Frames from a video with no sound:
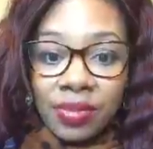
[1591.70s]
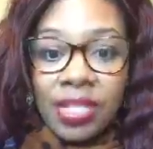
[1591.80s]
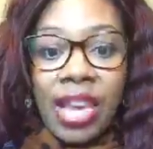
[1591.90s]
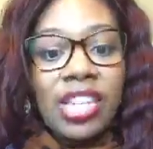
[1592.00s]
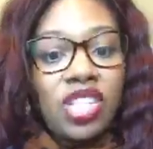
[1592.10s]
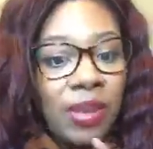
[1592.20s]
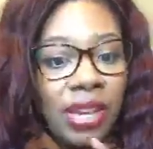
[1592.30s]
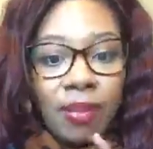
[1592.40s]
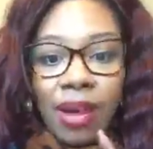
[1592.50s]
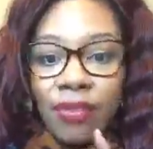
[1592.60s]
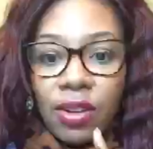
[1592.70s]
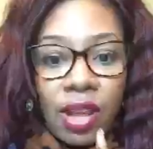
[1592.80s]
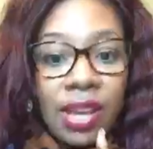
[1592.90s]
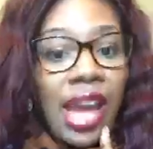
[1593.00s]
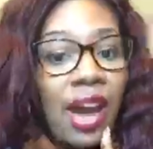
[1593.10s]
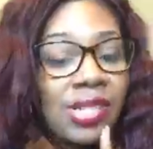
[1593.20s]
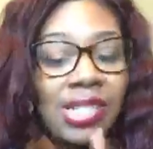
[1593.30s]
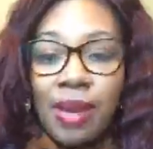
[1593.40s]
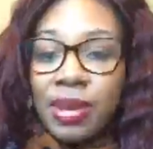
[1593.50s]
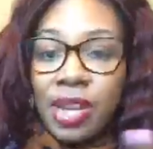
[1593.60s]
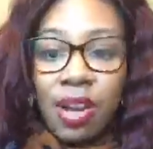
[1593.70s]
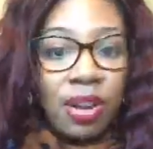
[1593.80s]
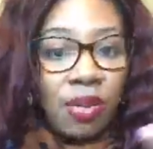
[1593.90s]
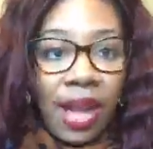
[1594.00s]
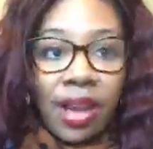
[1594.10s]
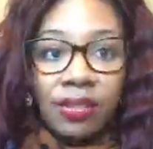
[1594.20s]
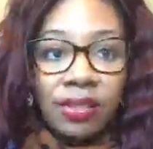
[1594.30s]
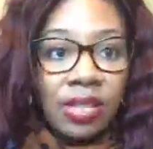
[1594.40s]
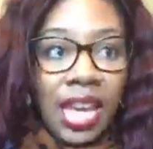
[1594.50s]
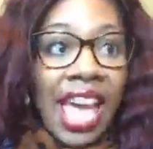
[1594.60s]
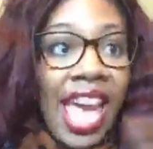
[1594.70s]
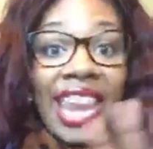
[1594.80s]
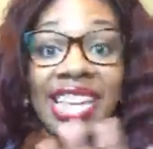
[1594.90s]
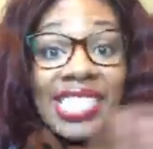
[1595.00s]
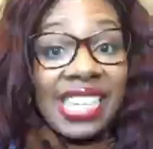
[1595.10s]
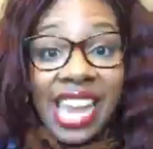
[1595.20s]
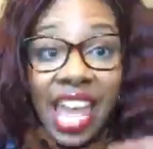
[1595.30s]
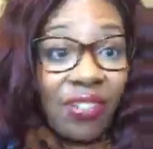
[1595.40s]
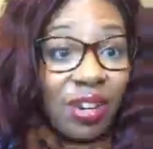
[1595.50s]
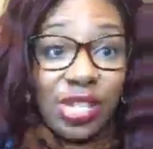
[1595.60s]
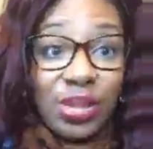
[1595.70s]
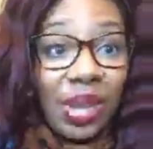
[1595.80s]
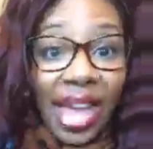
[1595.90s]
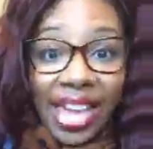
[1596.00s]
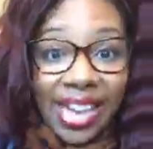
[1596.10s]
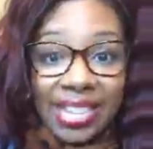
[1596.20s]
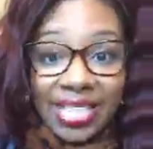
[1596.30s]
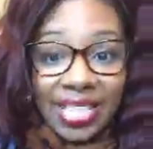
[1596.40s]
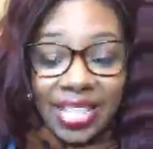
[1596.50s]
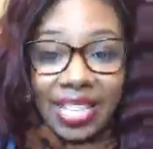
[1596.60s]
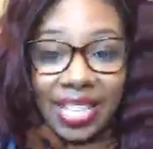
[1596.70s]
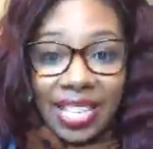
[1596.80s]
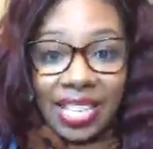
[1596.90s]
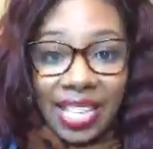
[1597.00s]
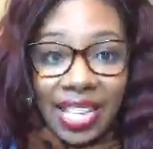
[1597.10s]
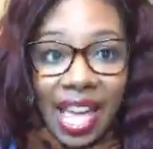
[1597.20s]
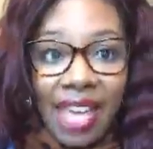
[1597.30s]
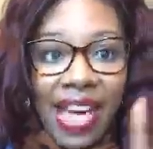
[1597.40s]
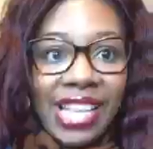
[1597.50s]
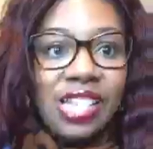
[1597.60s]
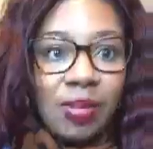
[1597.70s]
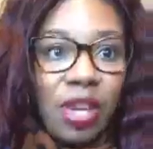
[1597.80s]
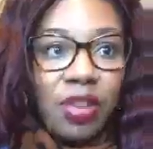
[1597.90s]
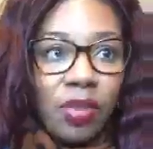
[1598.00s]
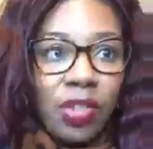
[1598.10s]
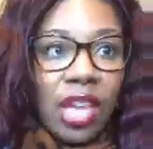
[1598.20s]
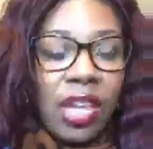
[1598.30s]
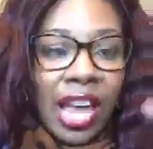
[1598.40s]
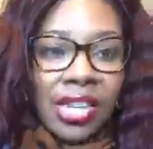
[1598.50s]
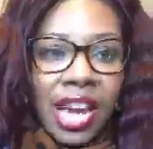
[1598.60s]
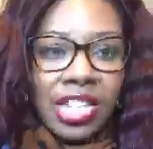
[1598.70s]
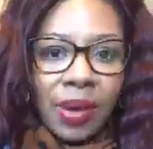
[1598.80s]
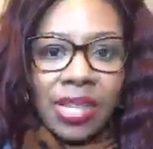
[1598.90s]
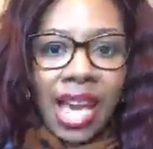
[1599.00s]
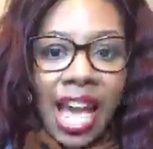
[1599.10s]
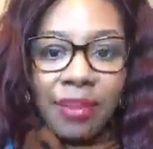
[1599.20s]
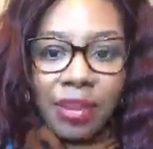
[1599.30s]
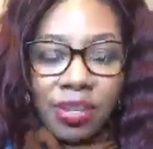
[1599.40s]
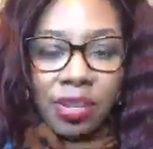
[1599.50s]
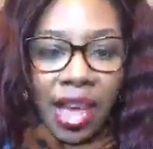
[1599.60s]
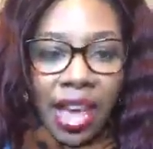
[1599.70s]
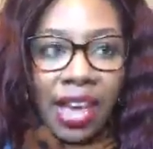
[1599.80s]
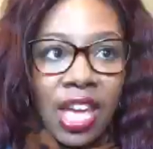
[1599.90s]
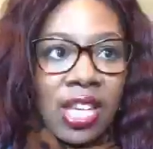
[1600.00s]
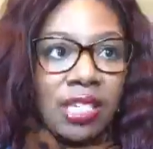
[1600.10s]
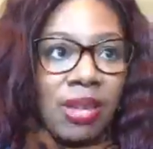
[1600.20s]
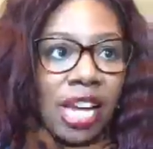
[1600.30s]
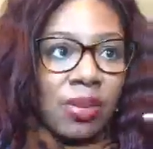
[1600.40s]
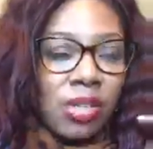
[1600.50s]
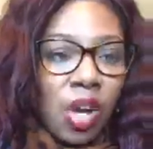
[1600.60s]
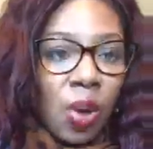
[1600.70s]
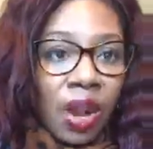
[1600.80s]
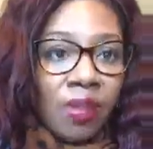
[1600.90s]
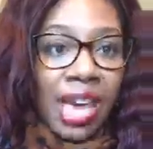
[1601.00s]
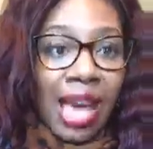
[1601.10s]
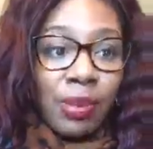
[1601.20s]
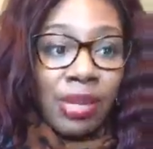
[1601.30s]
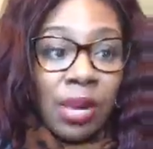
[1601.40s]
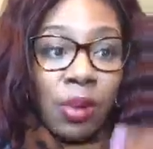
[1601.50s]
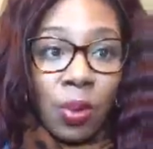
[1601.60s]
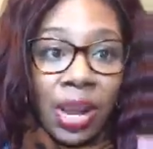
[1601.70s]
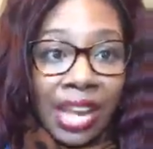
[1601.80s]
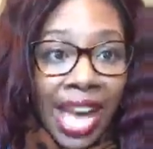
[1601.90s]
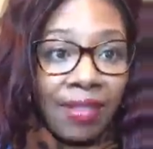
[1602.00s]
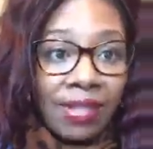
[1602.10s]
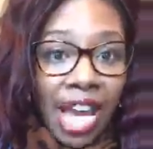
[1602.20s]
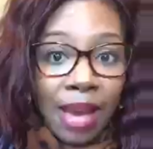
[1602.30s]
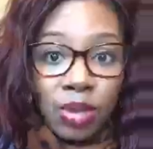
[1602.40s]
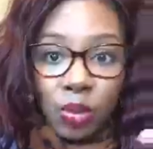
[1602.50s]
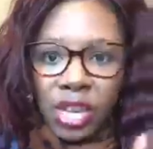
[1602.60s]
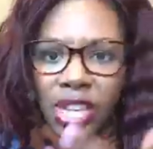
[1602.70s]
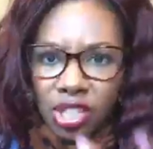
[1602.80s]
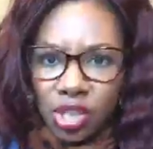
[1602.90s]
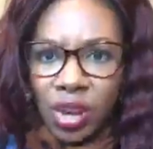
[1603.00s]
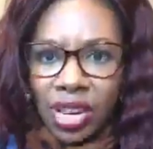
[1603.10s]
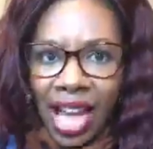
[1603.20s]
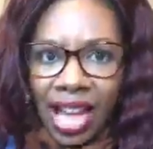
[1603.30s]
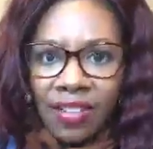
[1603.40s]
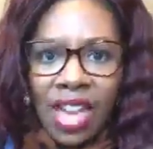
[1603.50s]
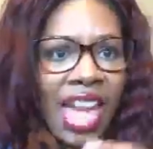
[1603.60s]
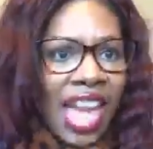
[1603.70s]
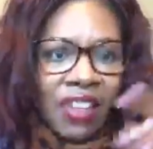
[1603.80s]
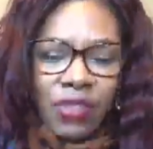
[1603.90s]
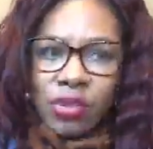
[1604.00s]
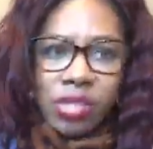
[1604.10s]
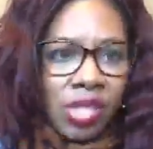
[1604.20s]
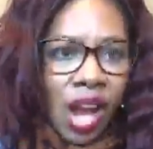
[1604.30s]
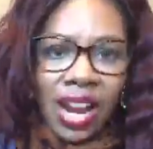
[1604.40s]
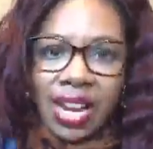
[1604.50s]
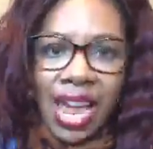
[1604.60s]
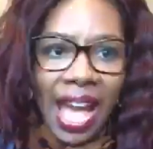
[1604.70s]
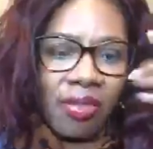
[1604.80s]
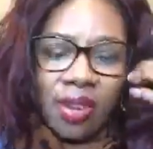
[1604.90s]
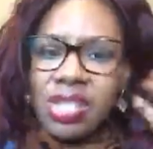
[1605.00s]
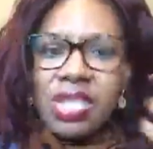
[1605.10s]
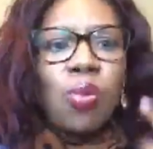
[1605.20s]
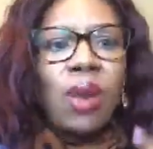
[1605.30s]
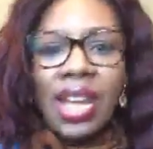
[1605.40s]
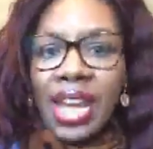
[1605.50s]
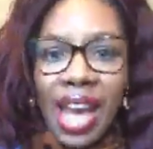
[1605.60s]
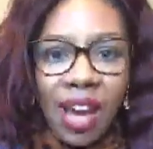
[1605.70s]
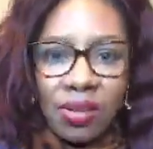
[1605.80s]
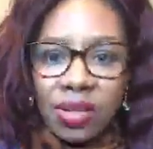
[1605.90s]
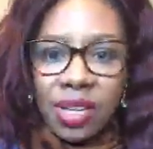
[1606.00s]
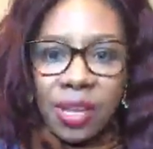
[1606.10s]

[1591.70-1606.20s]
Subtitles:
Yes, you've been getting by for a long time. Now it's time to turn it around. And it's never too late. And that's the beautiful thing. I talked about time yesterday. Sometimes we're so aware of time that we think we're running out of time to really enjoy life. And if you start now, there is no running out.